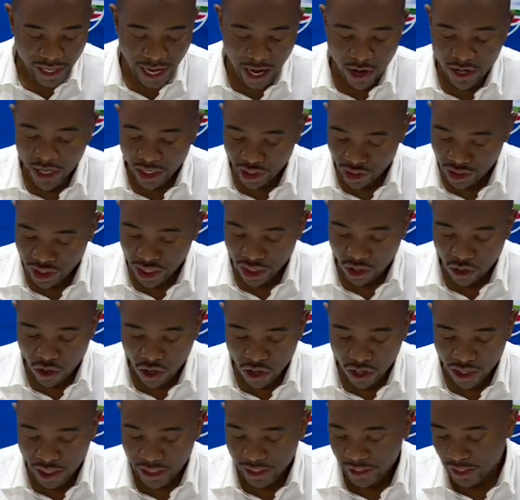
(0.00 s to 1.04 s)
our national
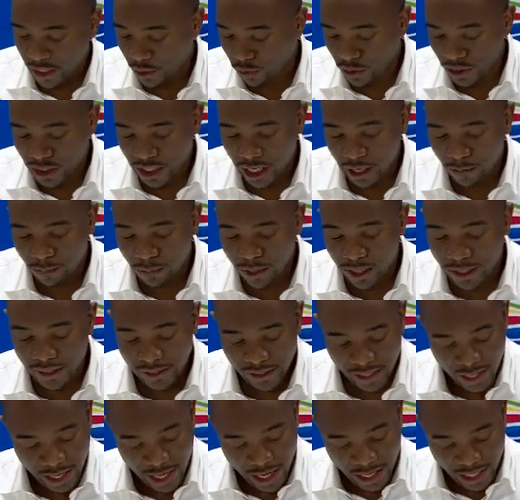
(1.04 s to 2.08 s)
congress that will take place
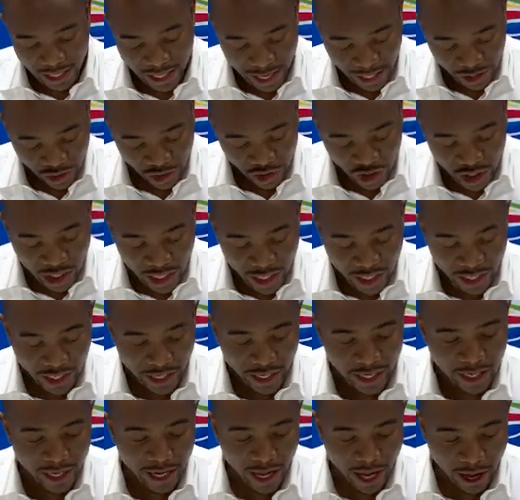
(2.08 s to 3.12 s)
next year
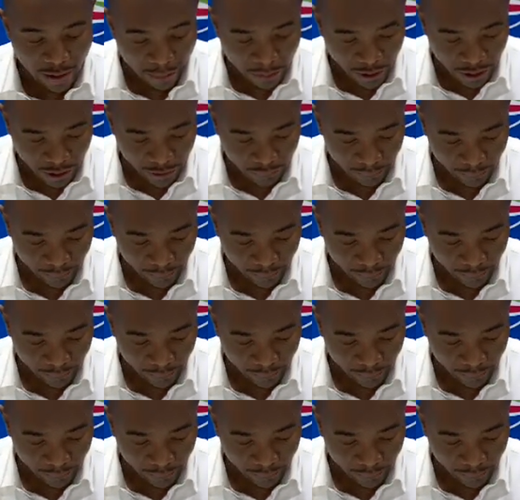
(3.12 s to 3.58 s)
in April.